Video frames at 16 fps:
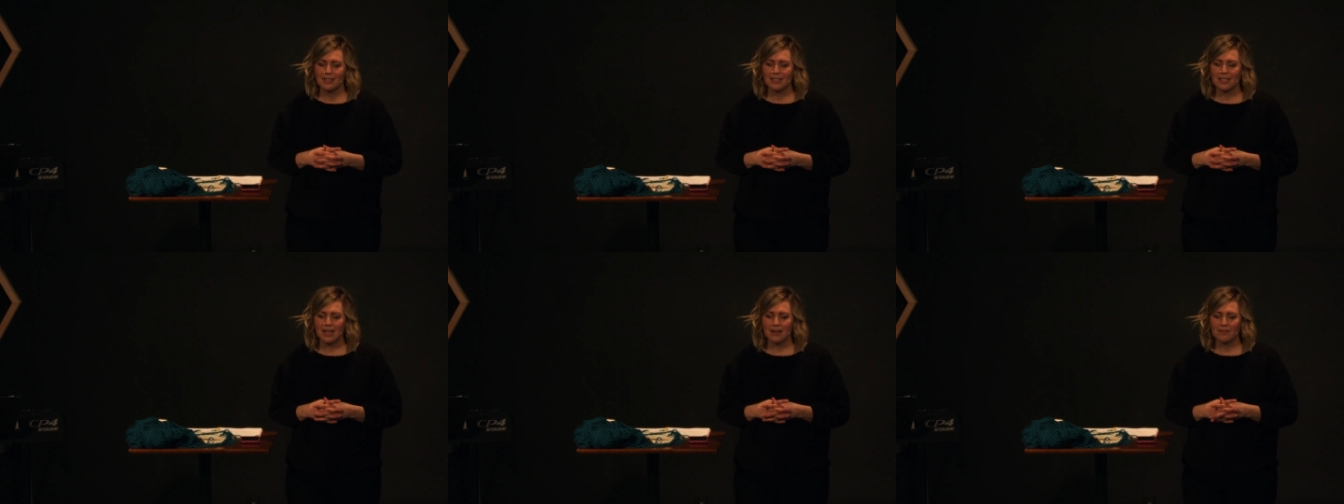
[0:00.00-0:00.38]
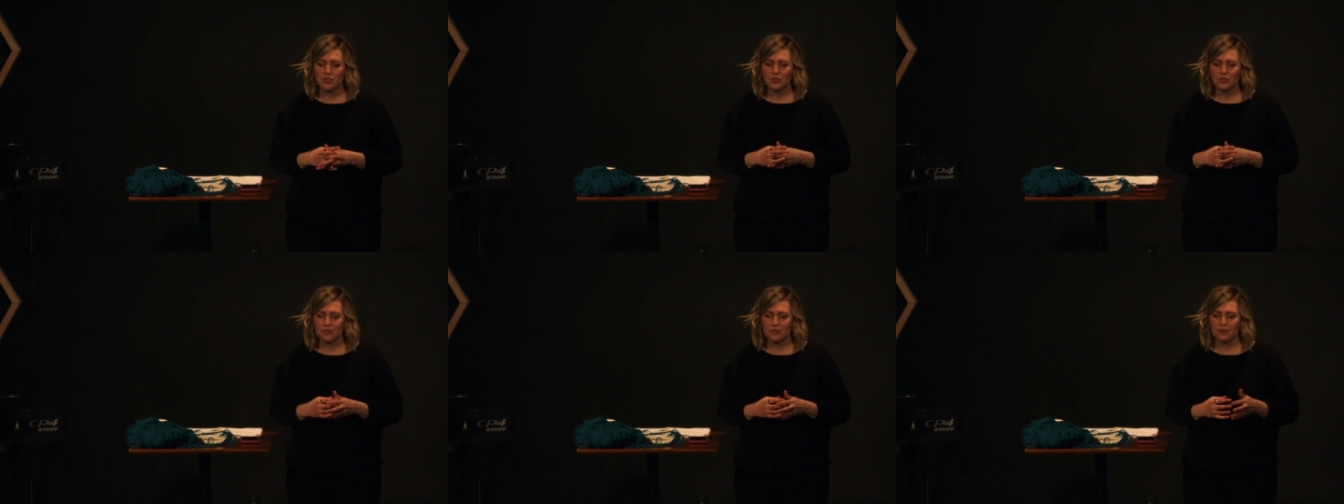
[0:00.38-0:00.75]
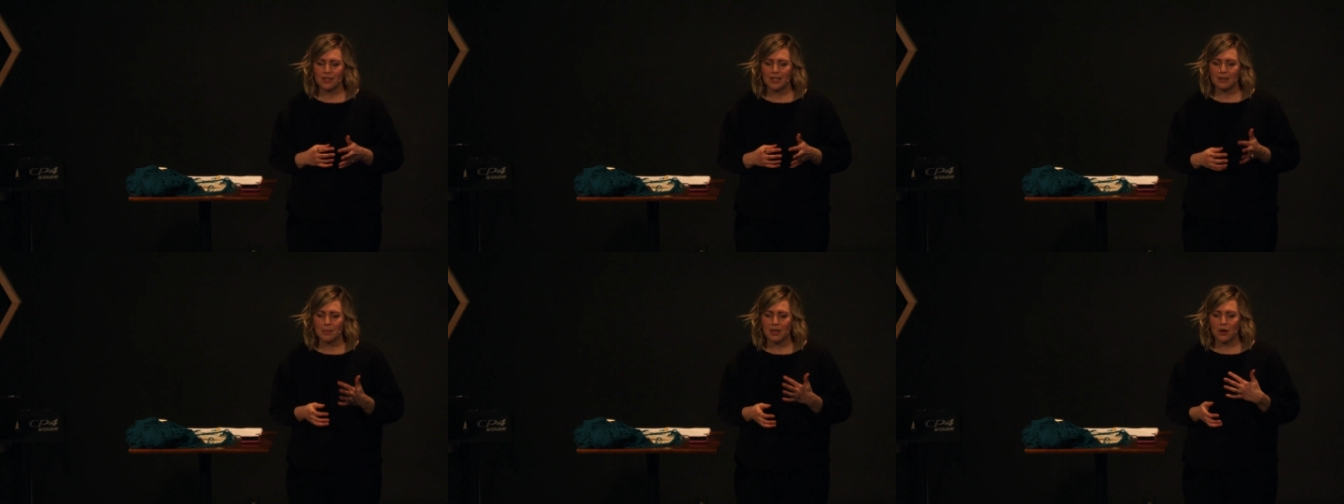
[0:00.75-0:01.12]
to have true
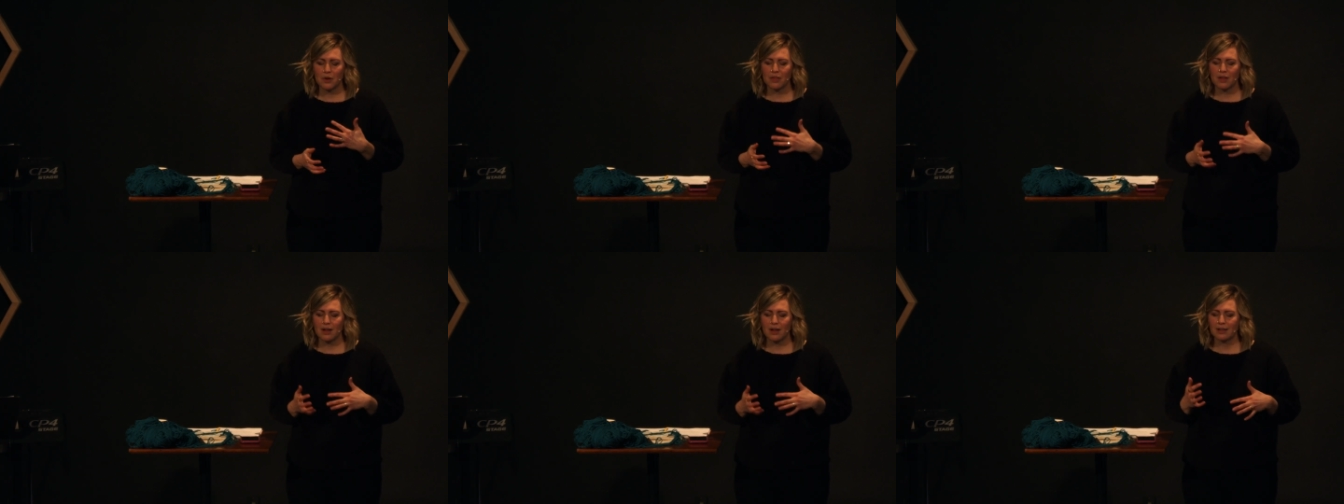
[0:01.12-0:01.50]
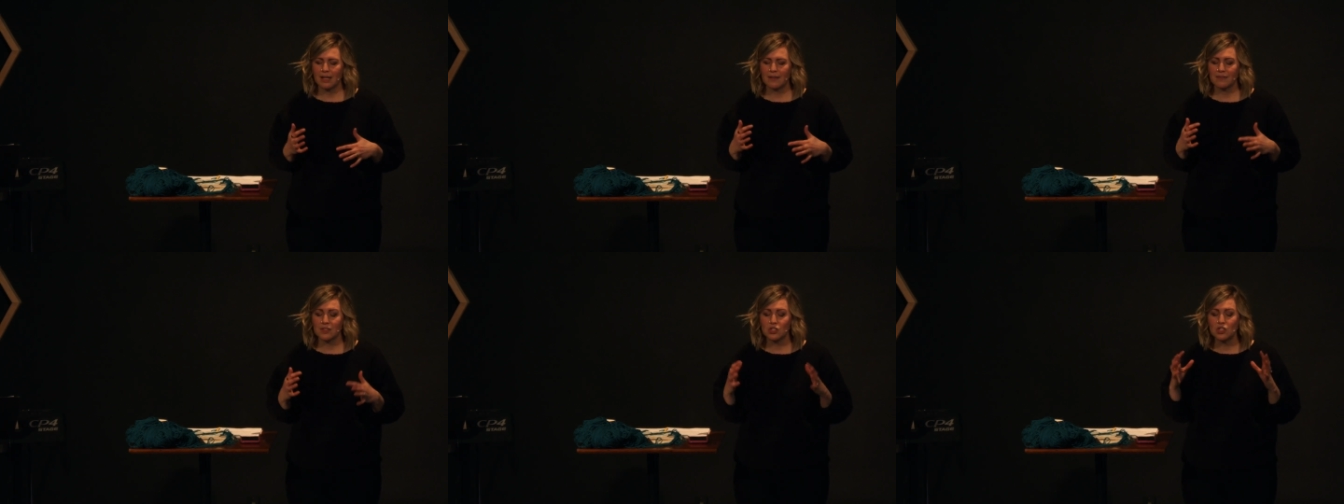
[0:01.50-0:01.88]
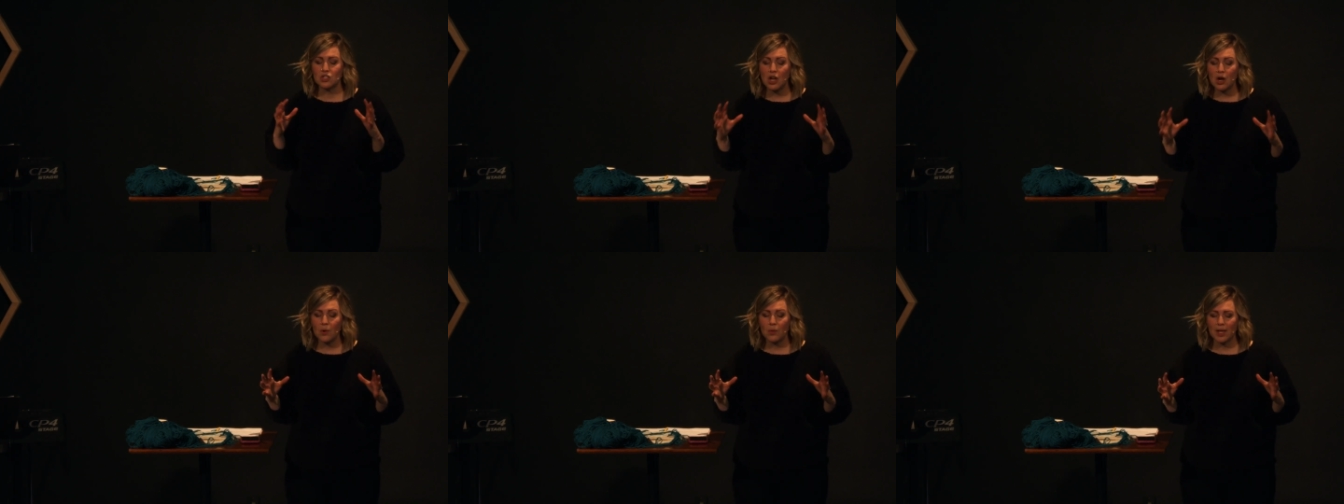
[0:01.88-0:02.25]
freedom in our thought lives,
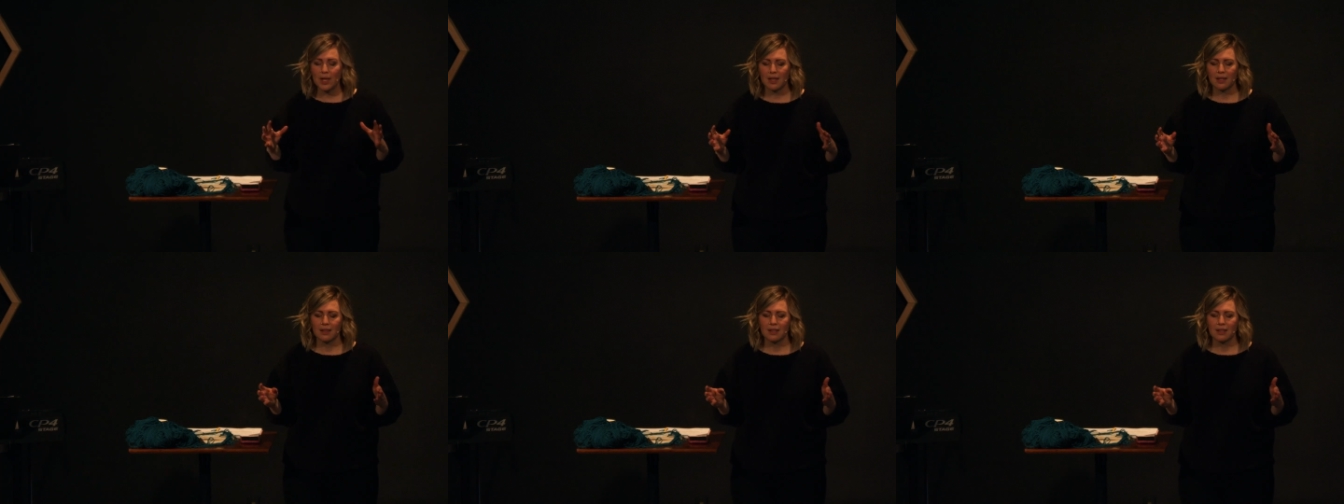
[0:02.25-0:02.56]
knowing